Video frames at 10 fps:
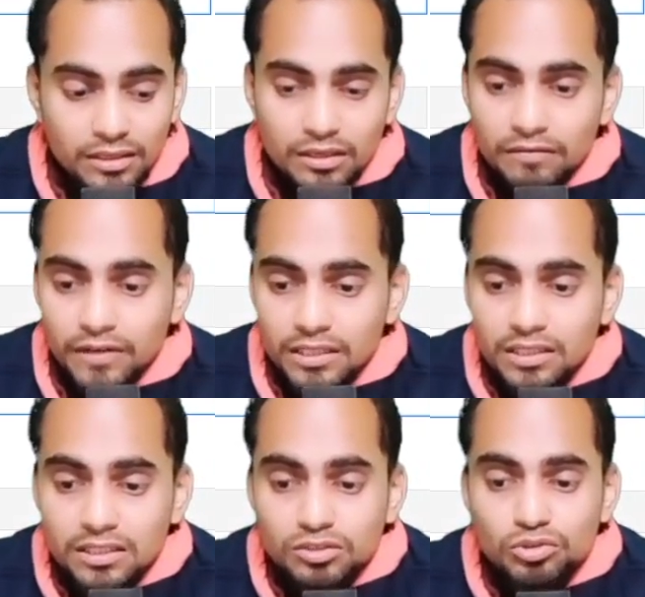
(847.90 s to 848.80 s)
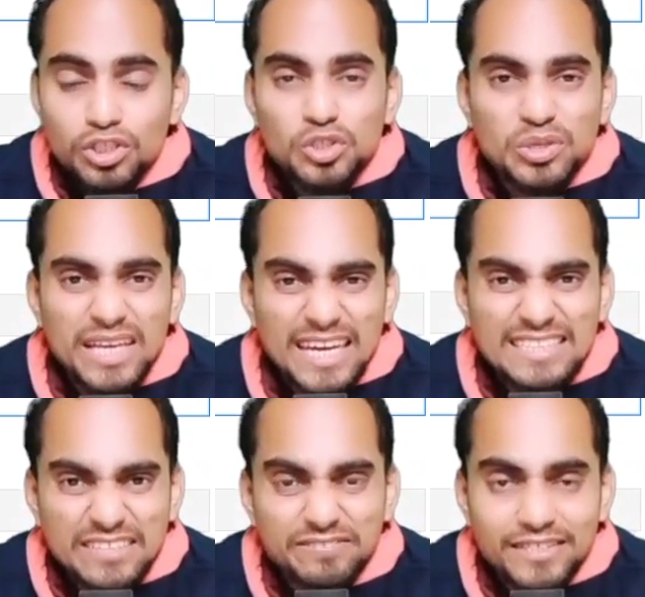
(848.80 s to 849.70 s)
father is going to
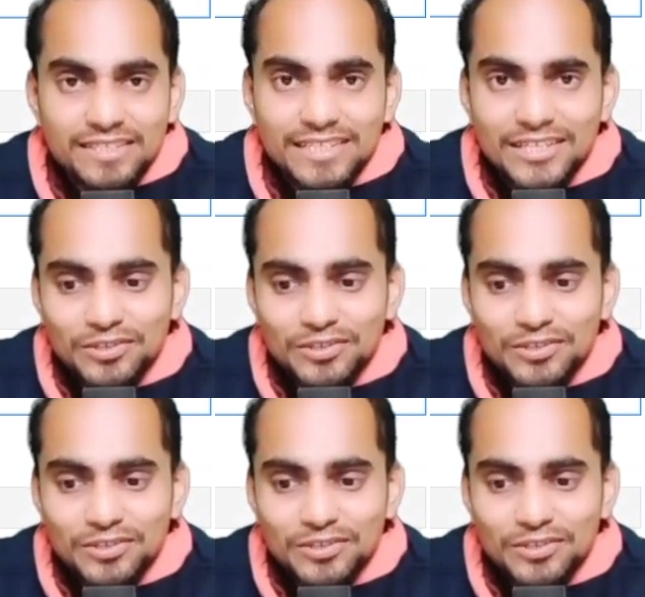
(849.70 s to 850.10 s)
catch everything.